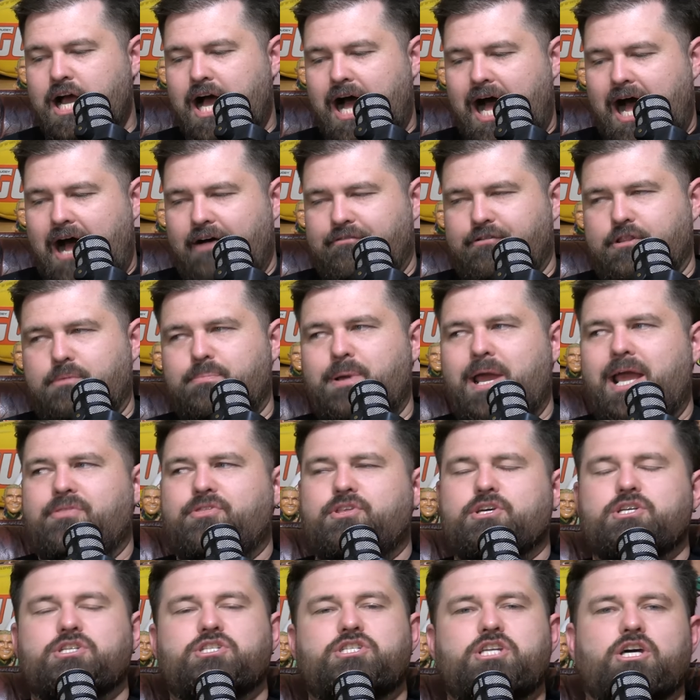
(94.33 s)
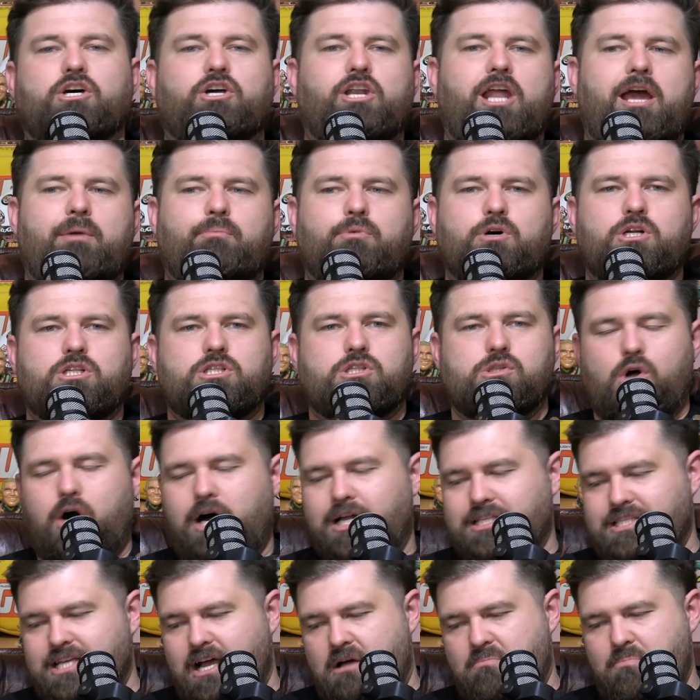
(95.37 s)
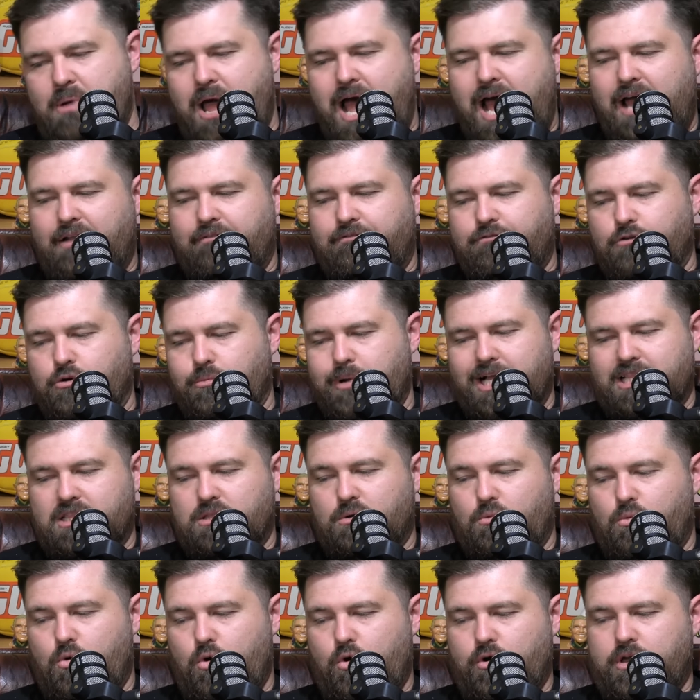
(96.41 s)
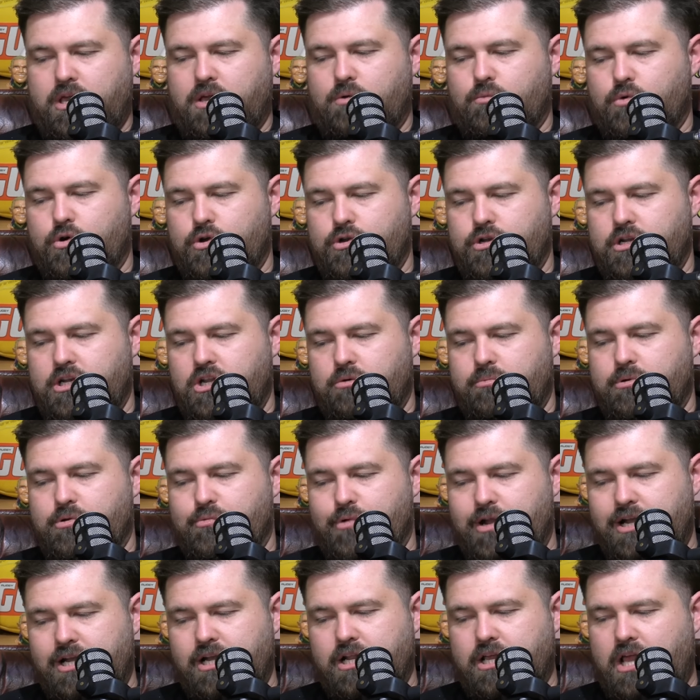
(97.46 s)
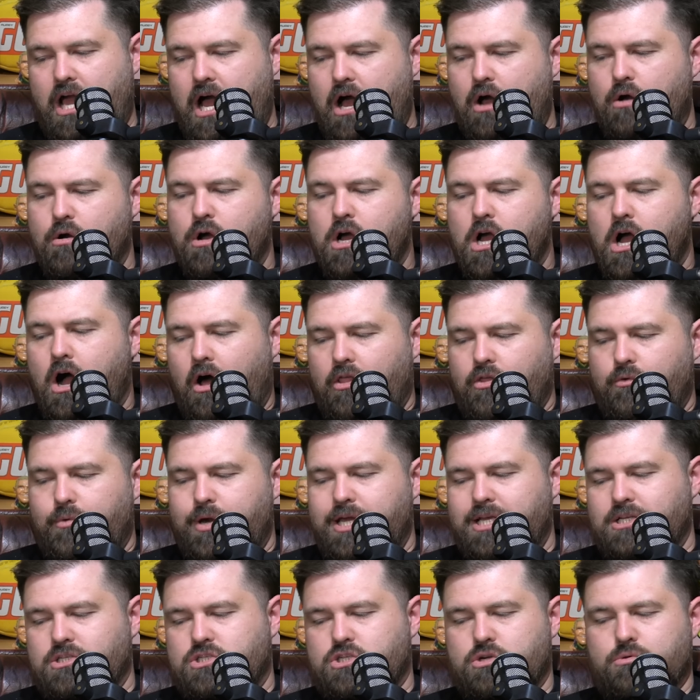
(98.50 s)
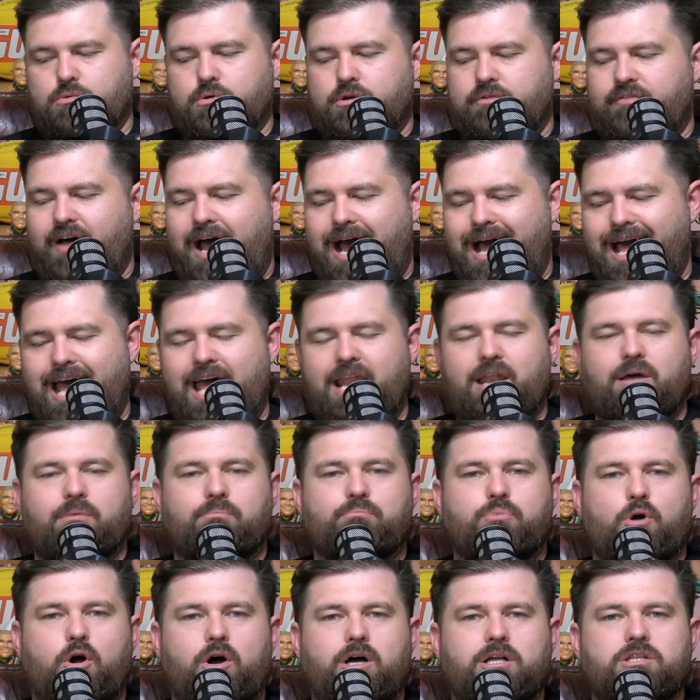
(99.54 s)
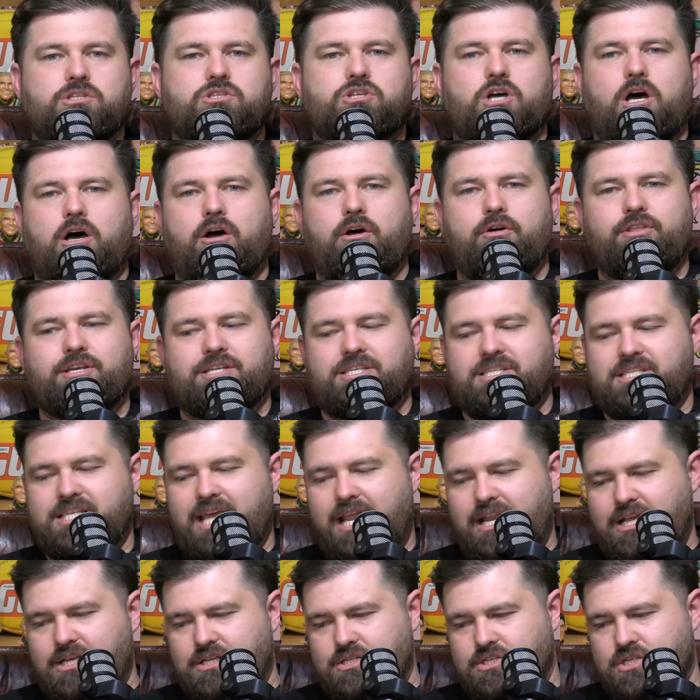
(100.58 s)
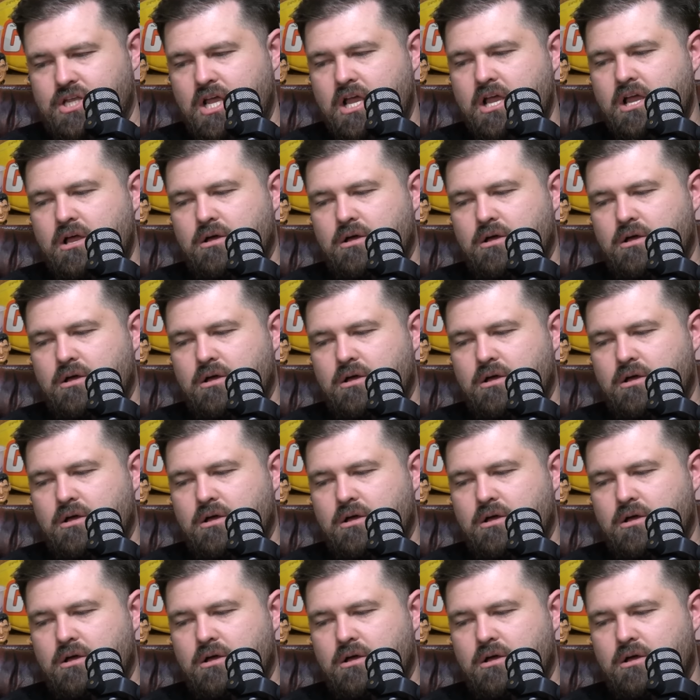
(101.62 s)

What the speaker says: For the Panthers, Dylan Edwards lines up at fullback, the walking wounded. He'll be ready to go. On the wings, Taruva and Brian To'o, the centres.